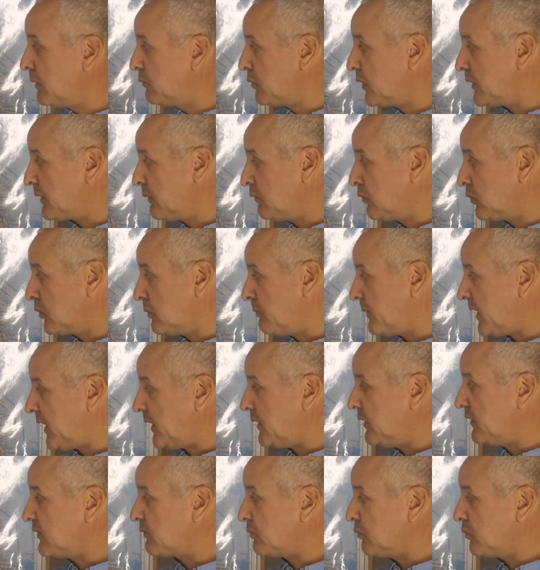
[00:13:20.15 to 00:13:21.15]
And what it will
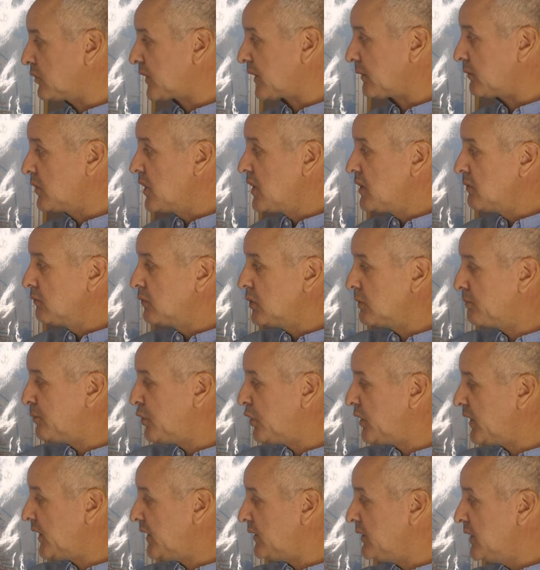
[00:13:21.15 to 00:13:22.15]
mean is we'll
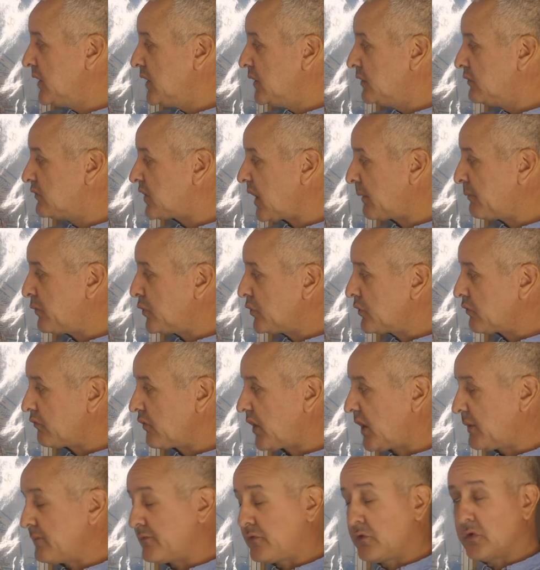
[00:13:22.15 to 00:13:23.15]
pull in double the
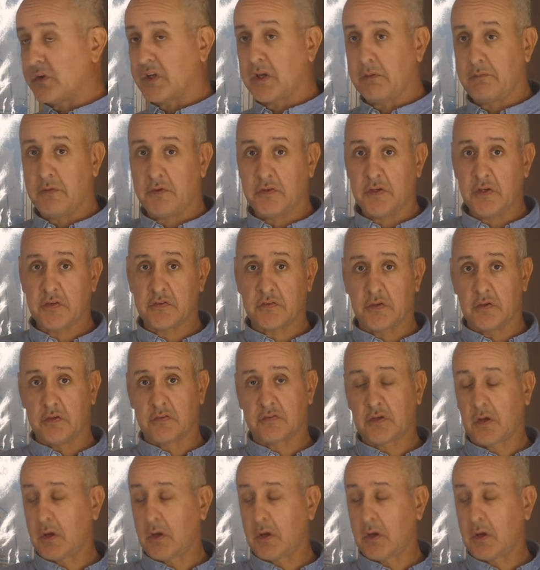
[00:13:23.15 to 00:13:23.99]
rope for a given distance.